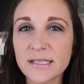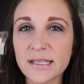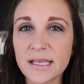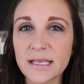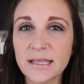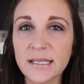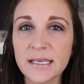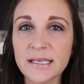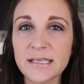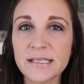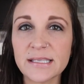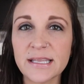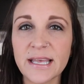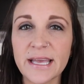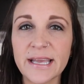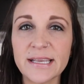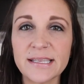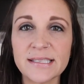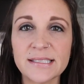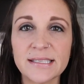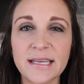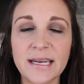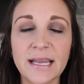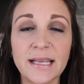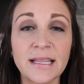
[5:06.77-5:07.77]
thinly
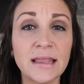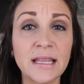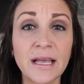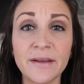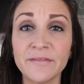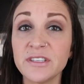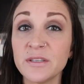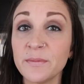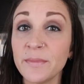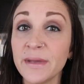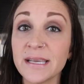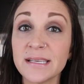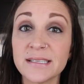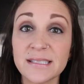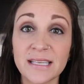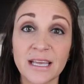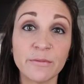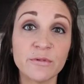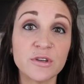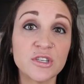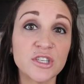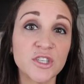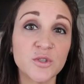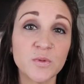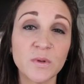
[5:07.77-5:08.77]
sliced and I love to make
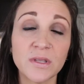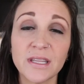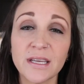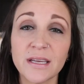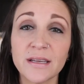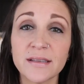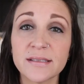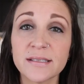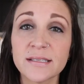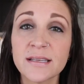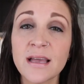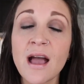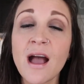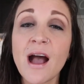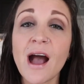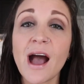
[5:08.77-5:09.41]
sandwiches with this.